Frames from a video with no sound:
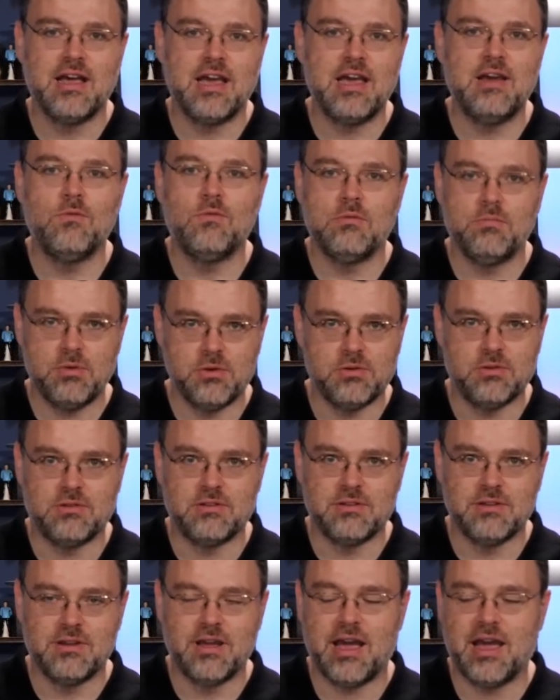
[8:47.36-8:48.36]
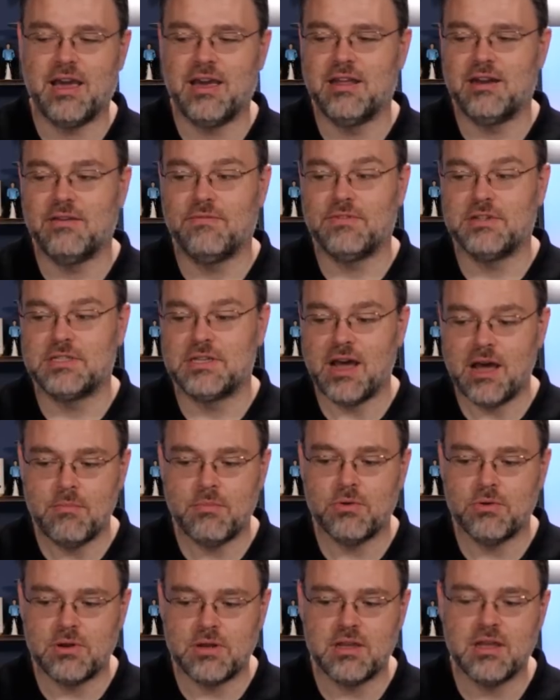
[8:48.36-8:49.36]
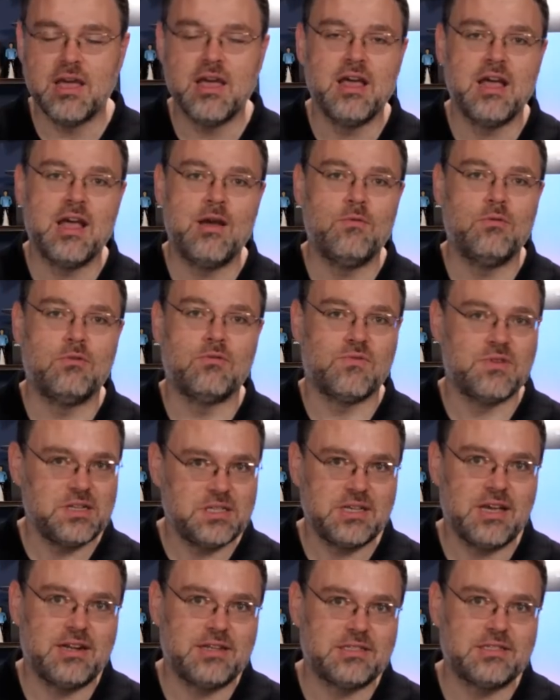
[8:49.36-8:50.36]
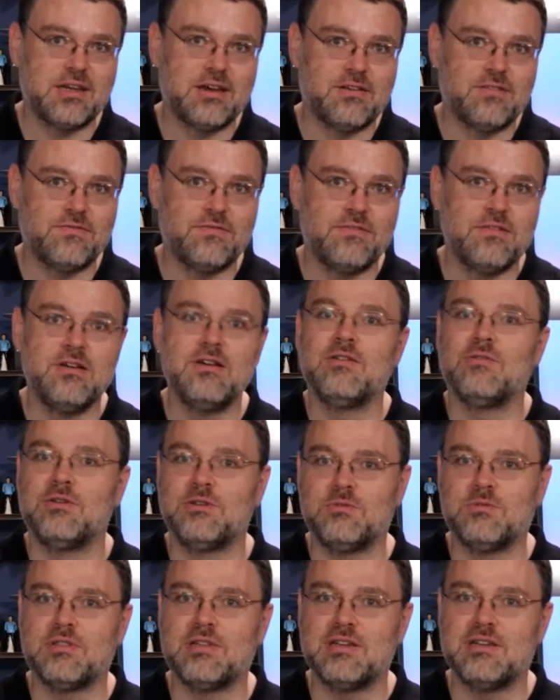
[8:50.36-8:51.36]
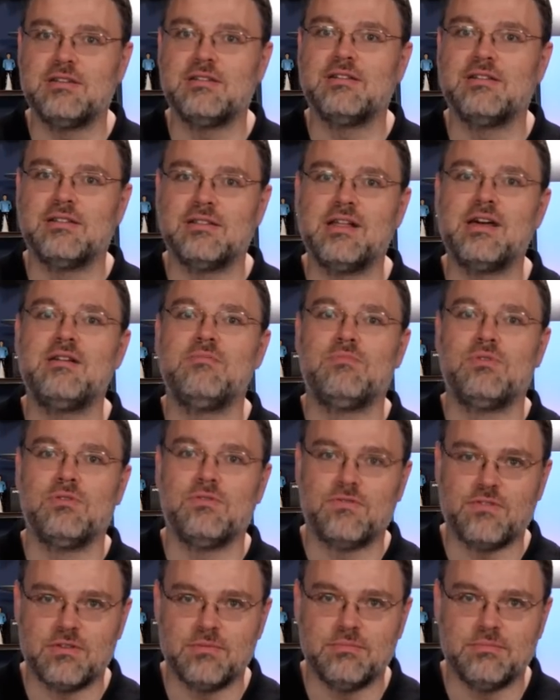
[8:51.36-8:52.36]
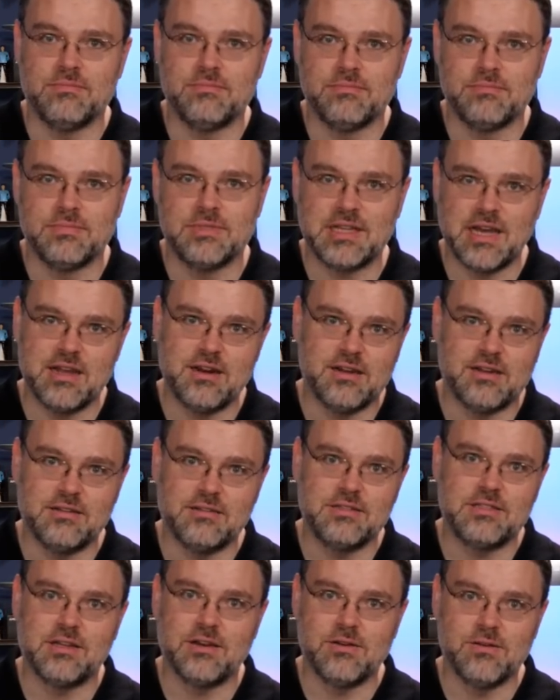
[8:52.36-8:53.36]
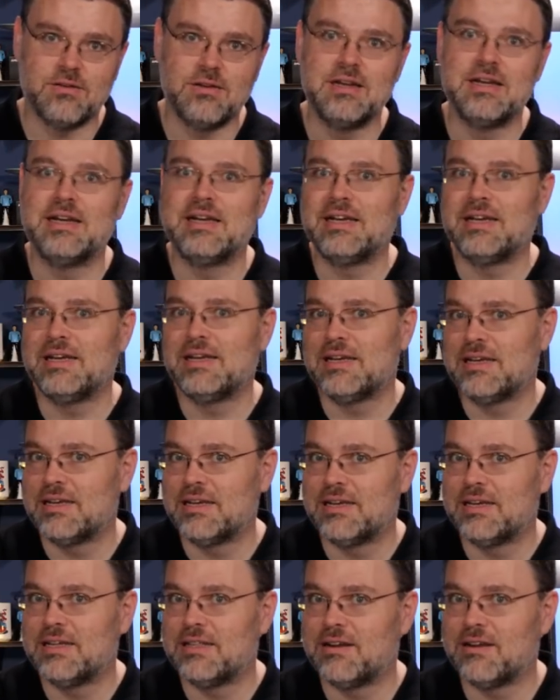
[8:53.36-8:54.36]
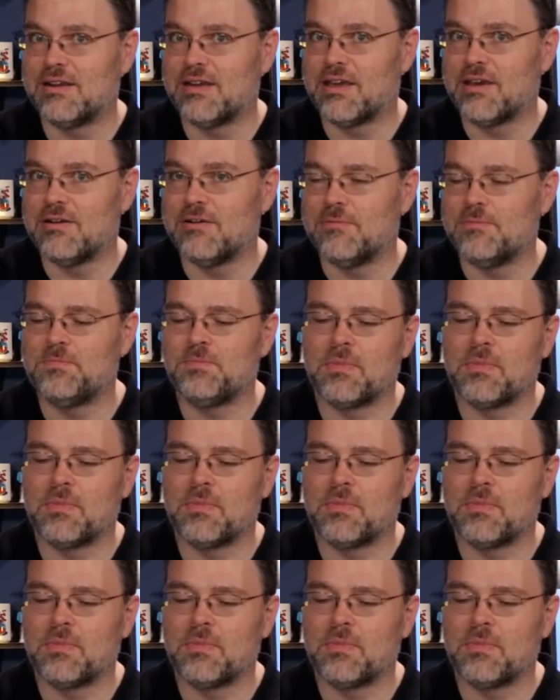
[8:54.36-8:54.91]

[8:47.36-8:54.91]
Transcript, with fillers: it will boot. And if it's not booting, it will reset itself, which will then let it boot from SATA. So there you go.